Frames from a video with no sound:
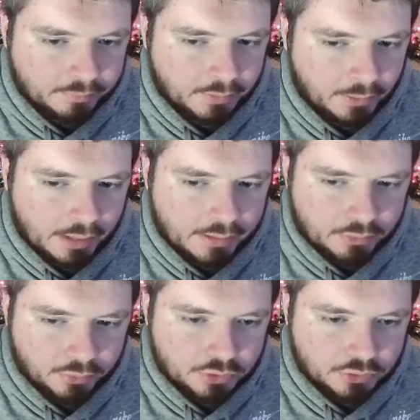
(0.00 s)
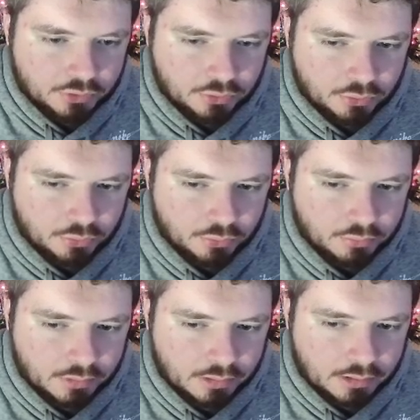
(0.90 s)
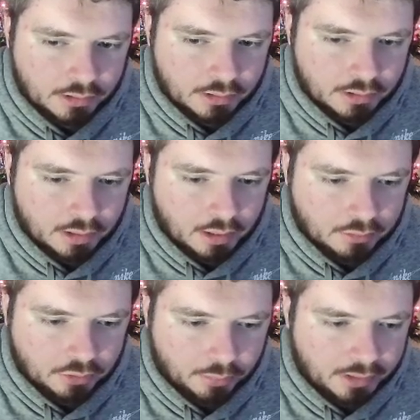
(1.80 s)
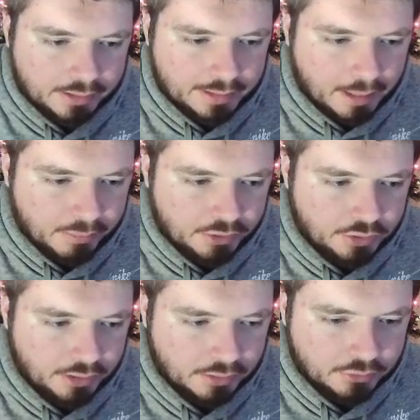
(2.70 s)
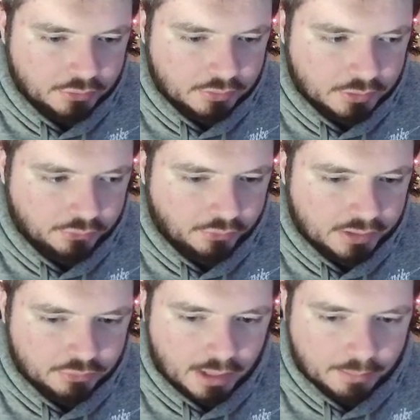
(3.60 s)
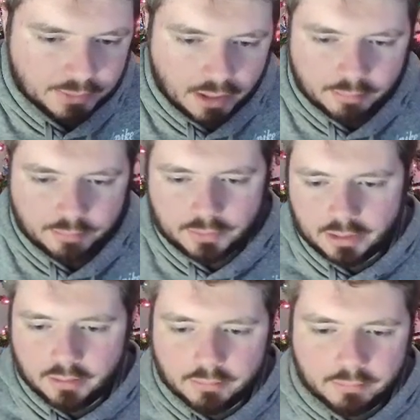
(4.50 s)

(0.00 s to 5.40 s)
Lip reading: And then we just do a little bit of damage, and this fight's wrapped up, you know?